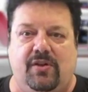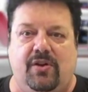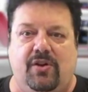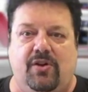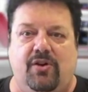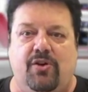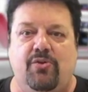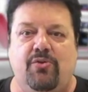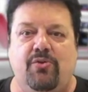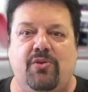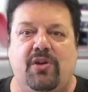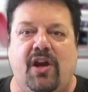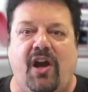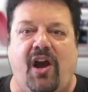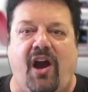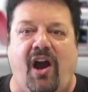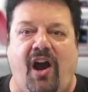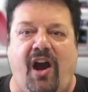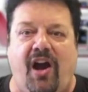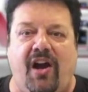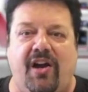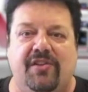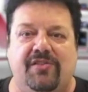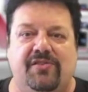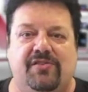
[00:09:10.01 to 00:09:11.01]
Who
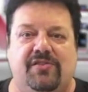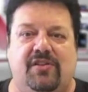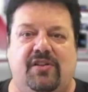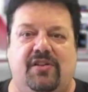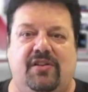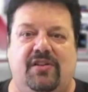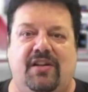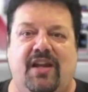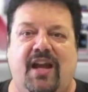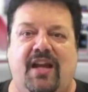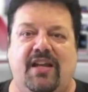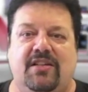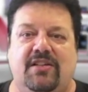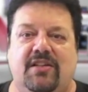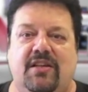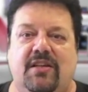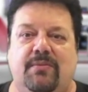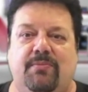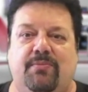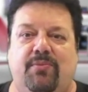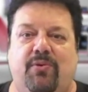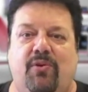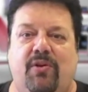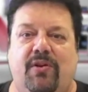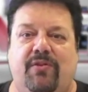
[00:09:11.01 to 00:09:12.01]
caused
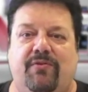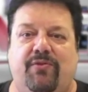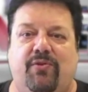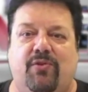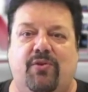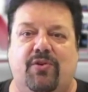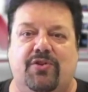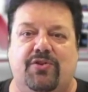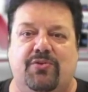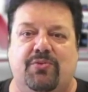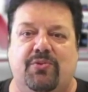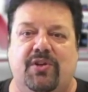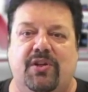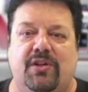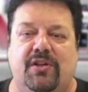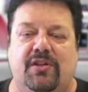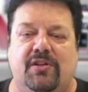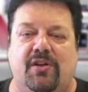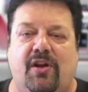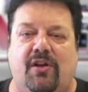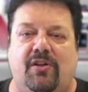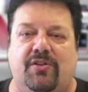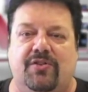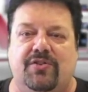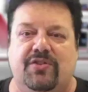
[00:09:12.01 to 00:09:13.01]
$19.4
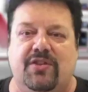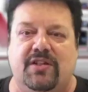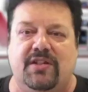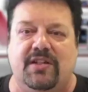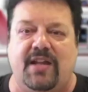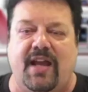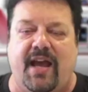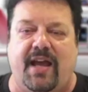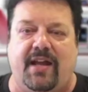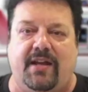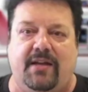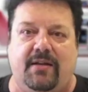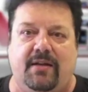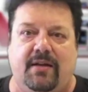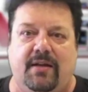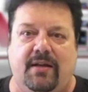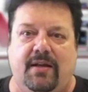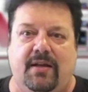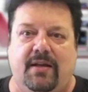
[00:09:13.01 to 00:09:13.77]
trillion in debt?